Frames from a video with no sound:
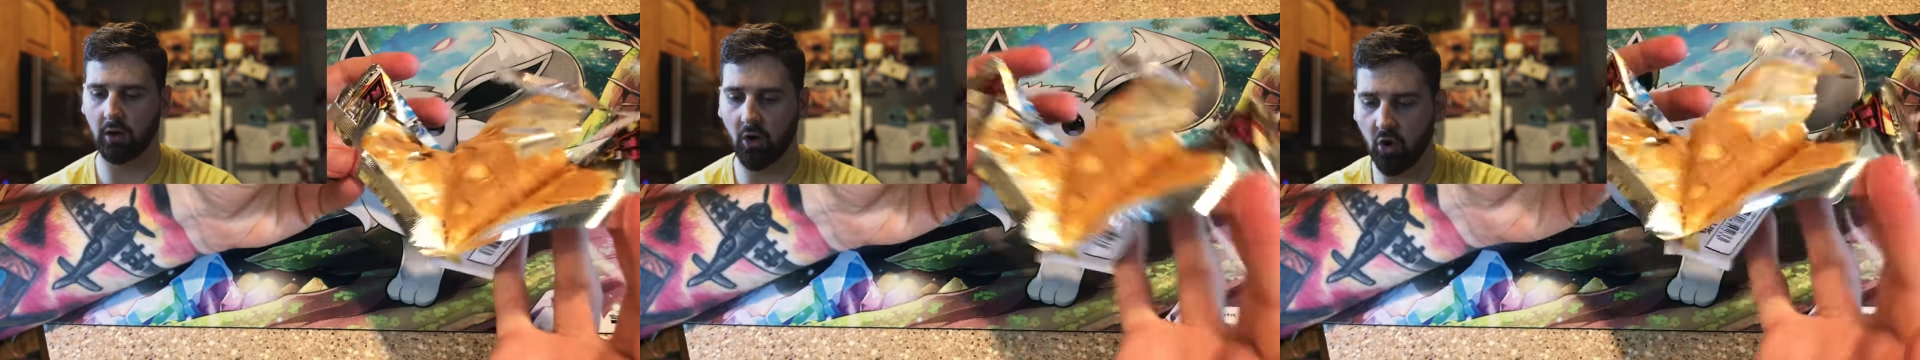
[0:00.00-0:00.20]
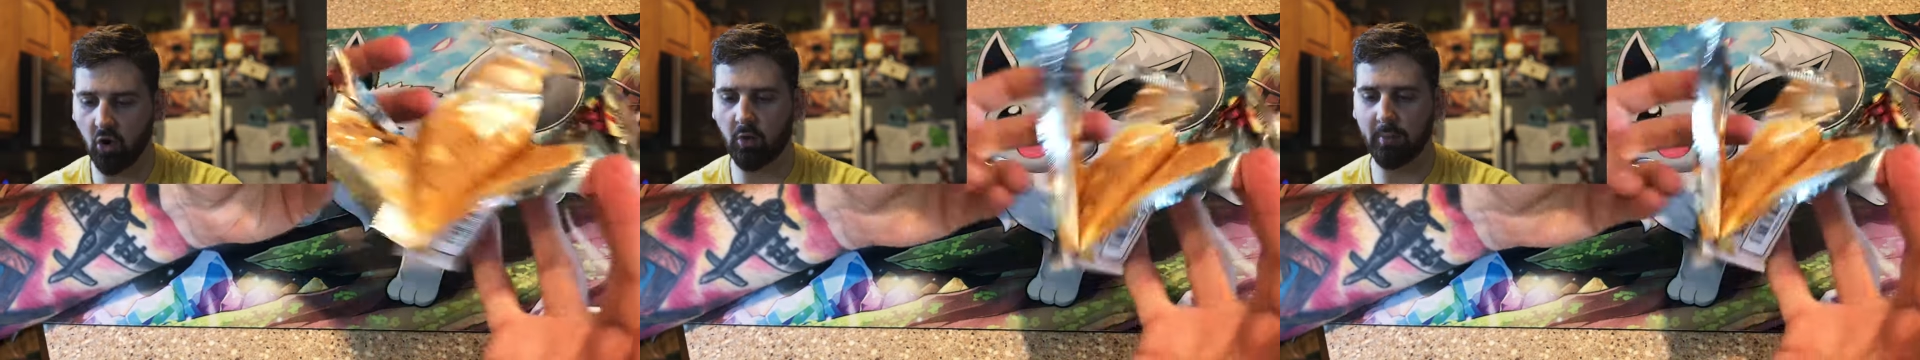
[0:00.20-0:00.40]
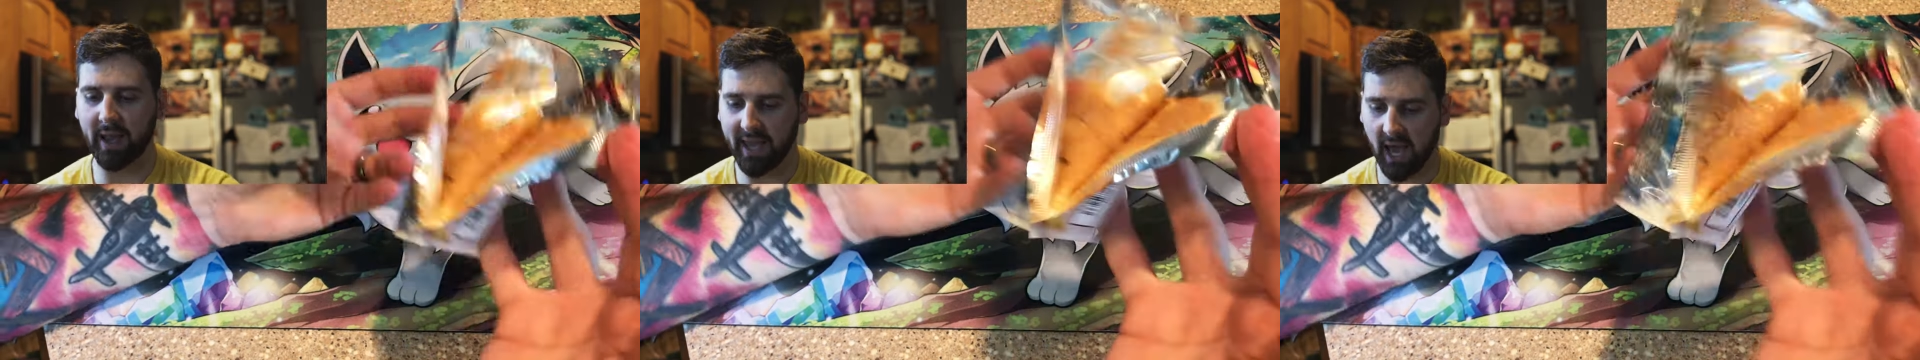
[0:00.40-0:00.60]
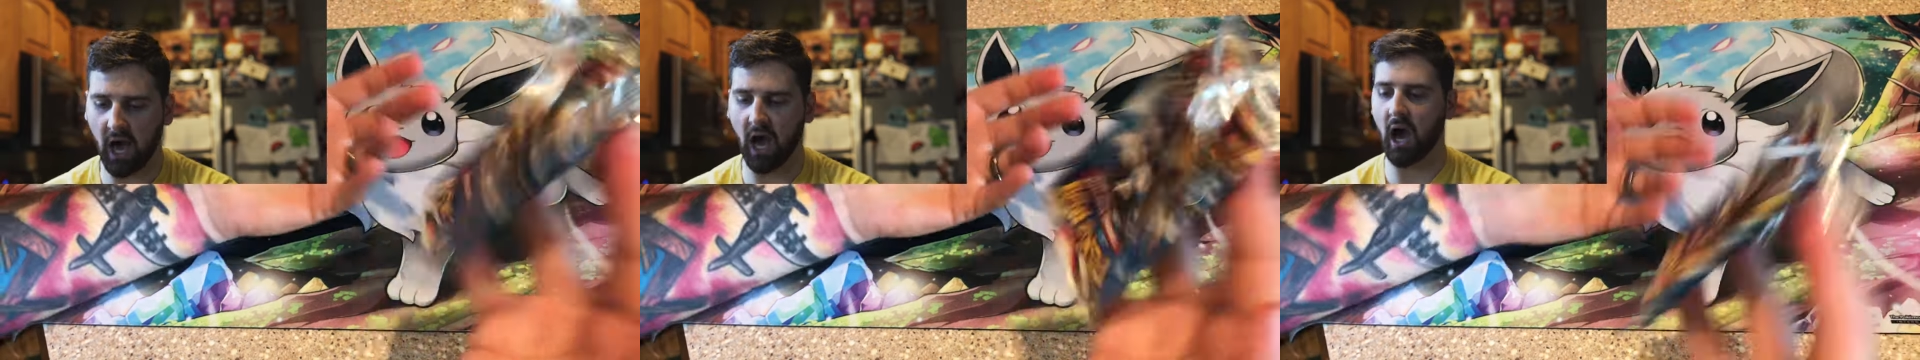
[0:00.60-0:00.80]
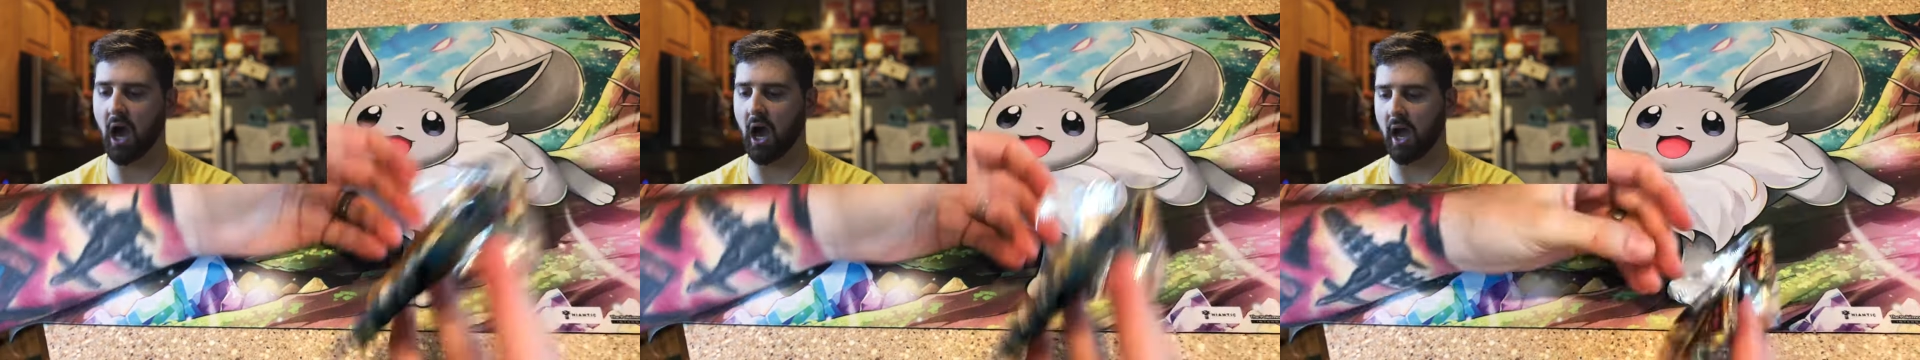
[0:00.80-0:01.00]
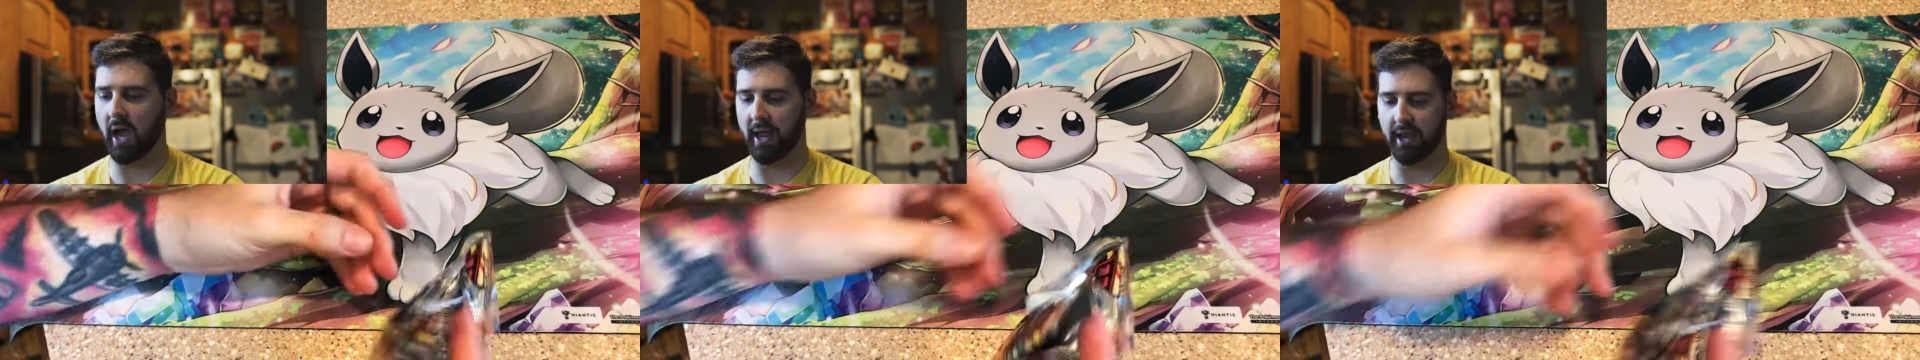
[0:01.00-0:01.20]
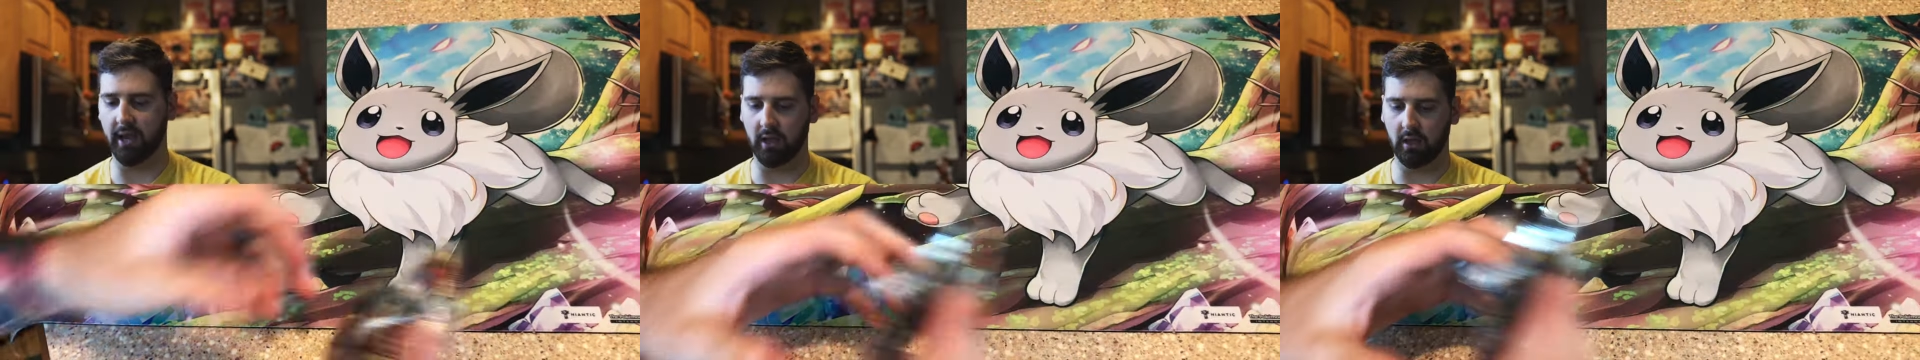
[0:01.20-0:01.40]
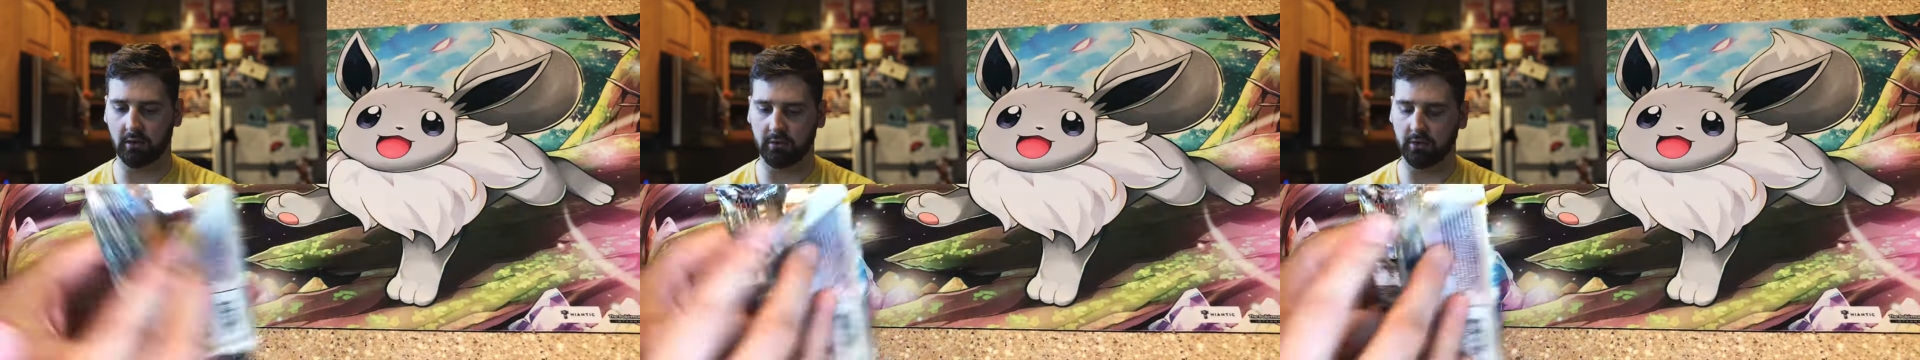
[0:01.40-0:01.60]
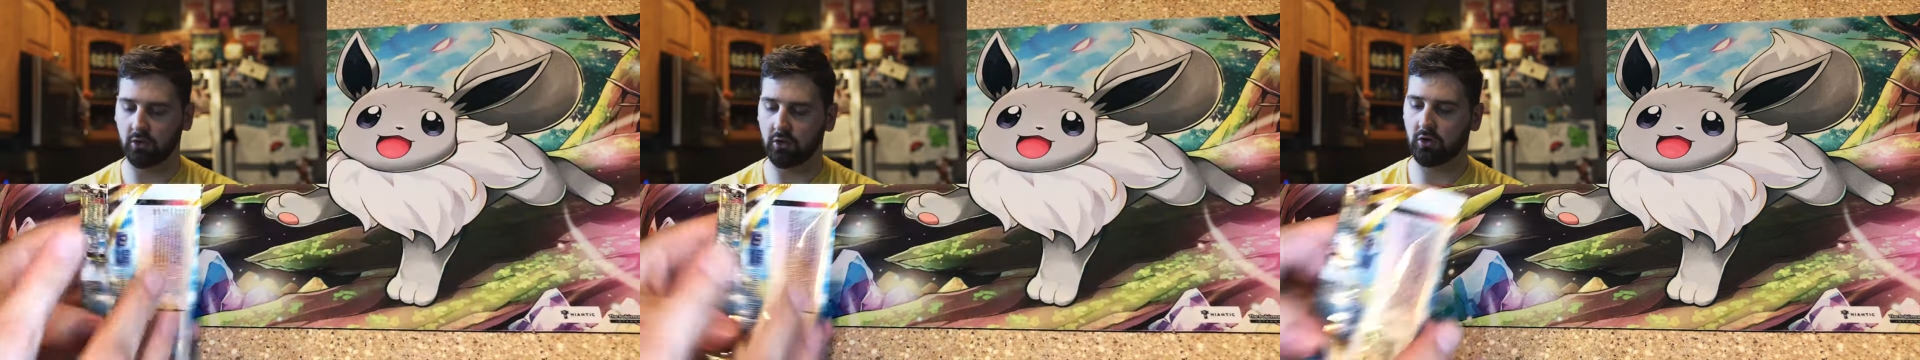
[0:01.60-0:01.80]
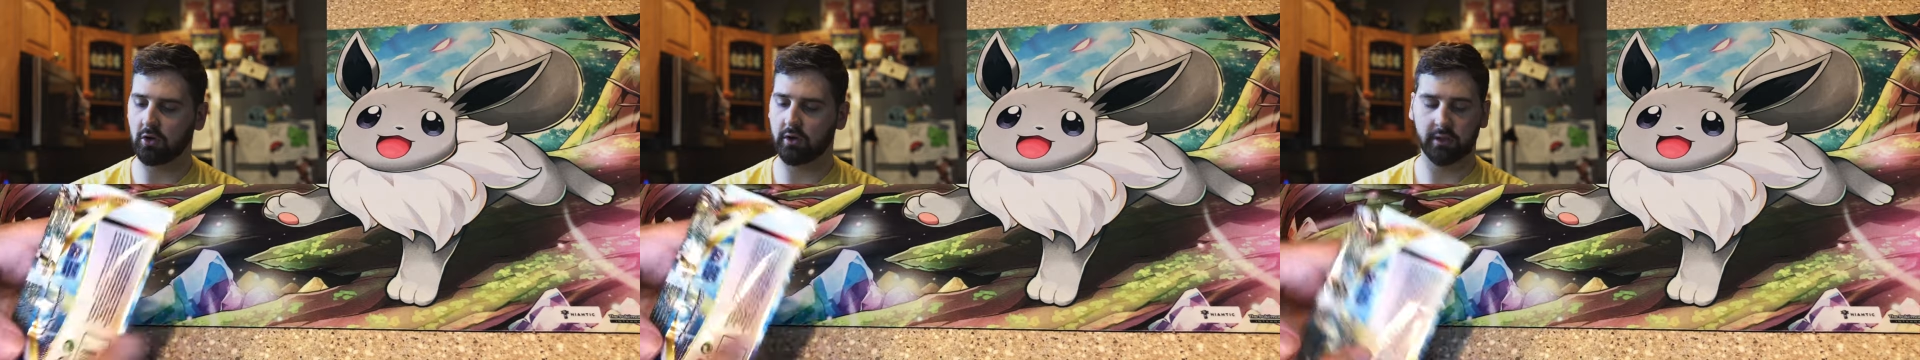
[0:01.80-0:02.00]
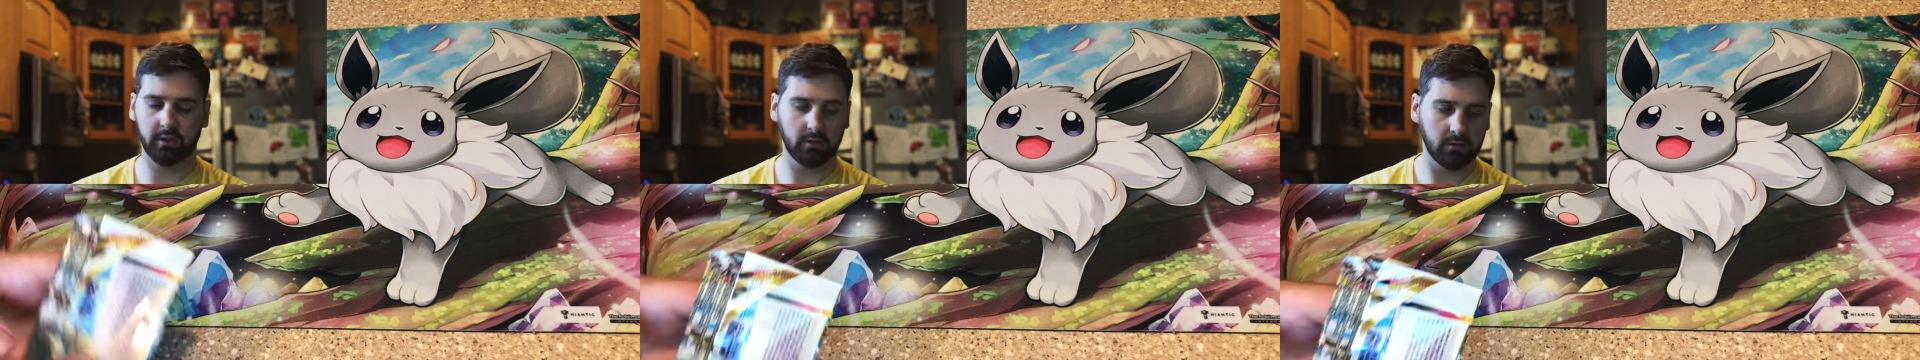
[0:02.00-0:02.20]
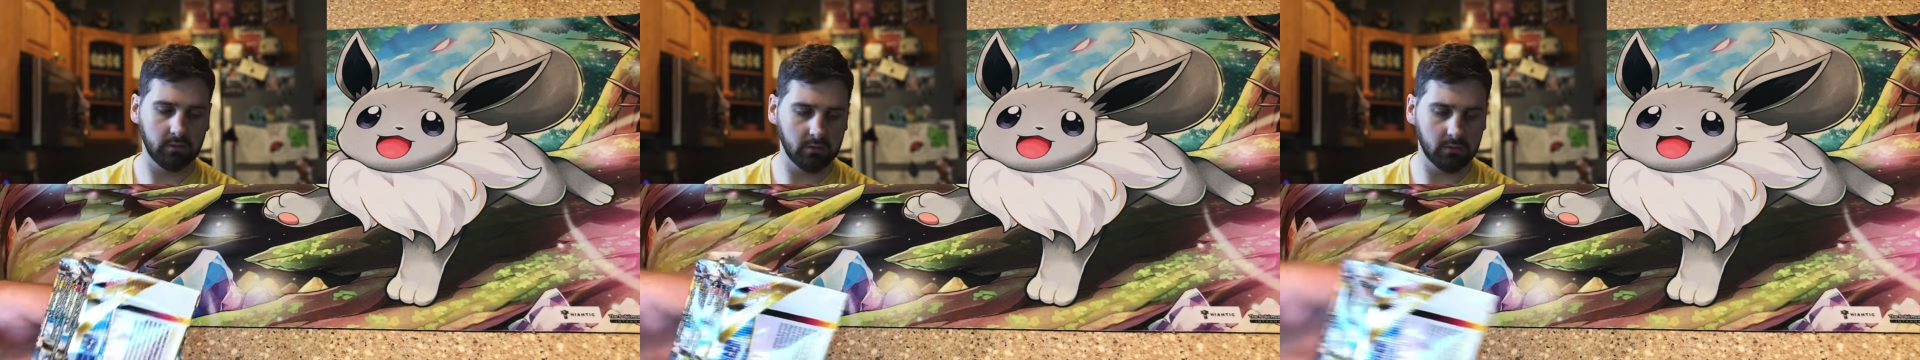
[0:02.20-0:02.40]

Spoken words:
Oh my god, dude.